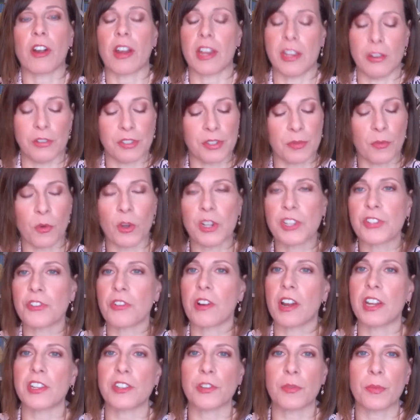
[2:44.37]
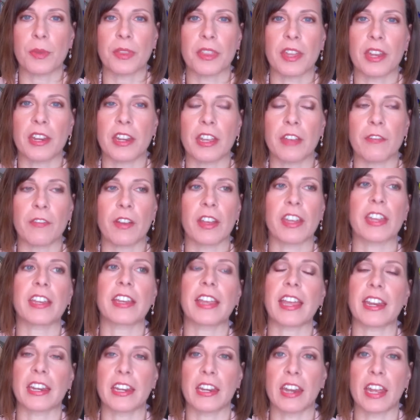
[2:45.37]
I use a moisturizer, but then if I can
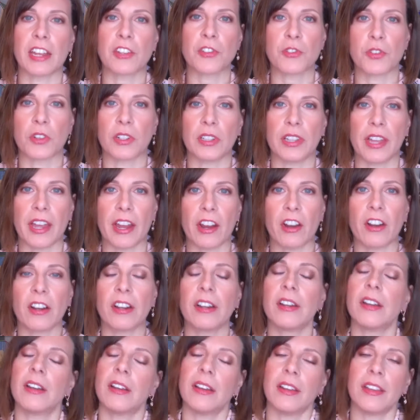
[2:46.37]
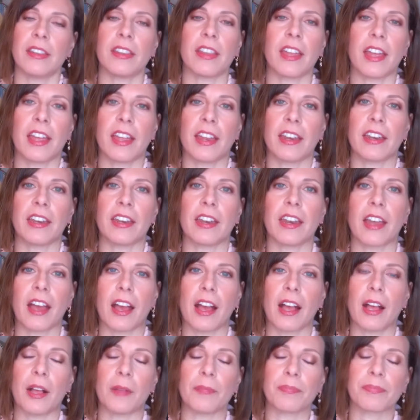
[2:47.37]
get an extra layer, then
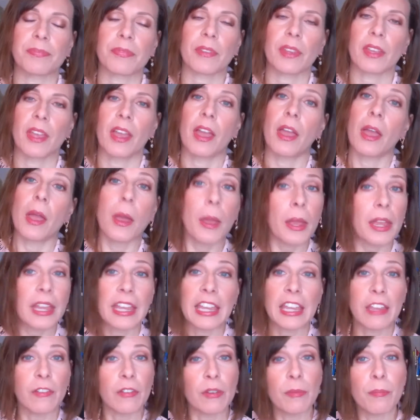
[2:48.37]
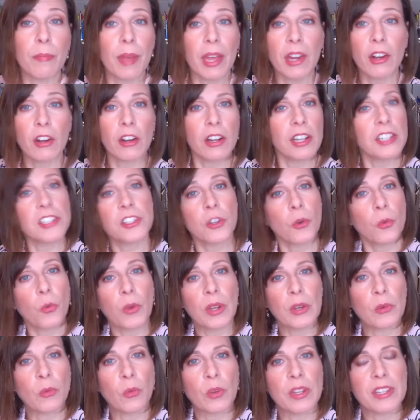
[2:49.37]
um, even better. It's a
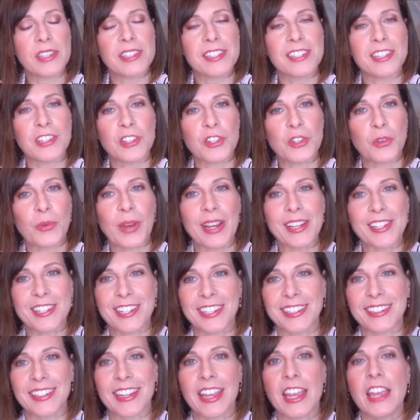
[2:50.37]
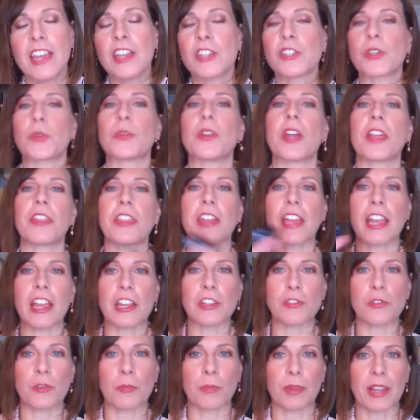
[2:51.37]
win-win situation. So nothing
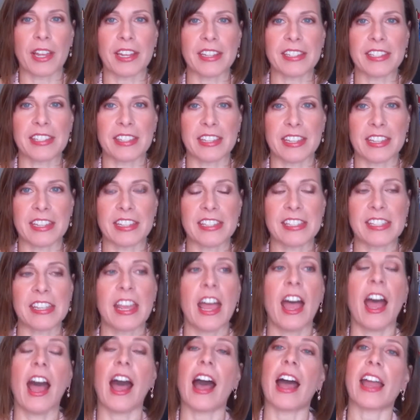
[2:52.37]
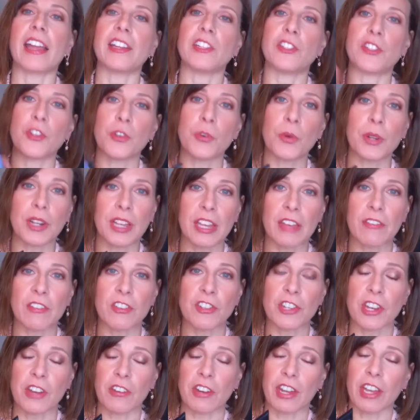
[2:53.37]
has replaced this. I do want to give a
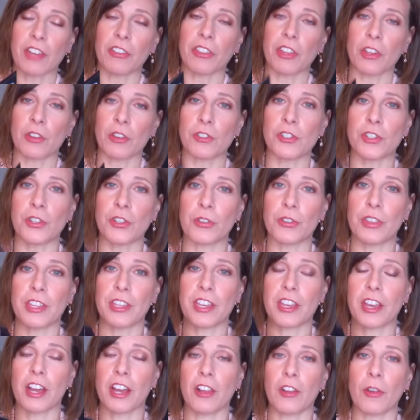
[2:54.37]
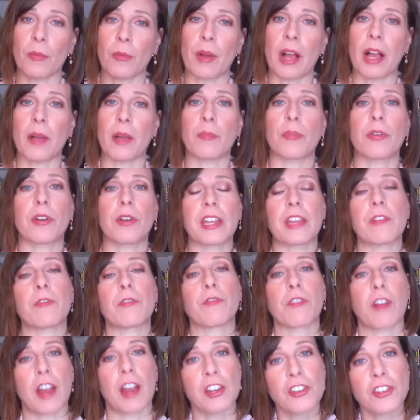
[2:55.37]
shout out though to the ColourPop Pretty
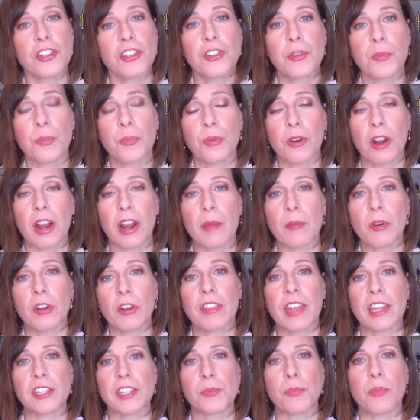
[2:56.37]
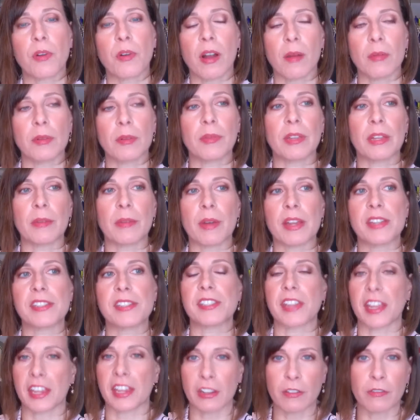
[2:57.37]
Fresh primer. That's probably my
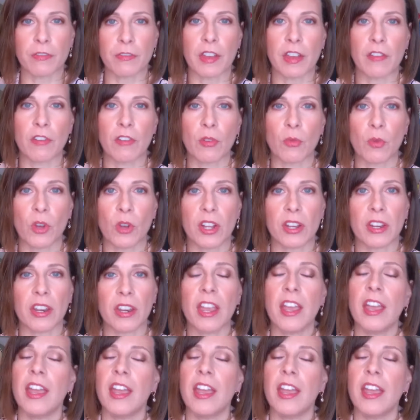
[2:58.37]
second favorite one.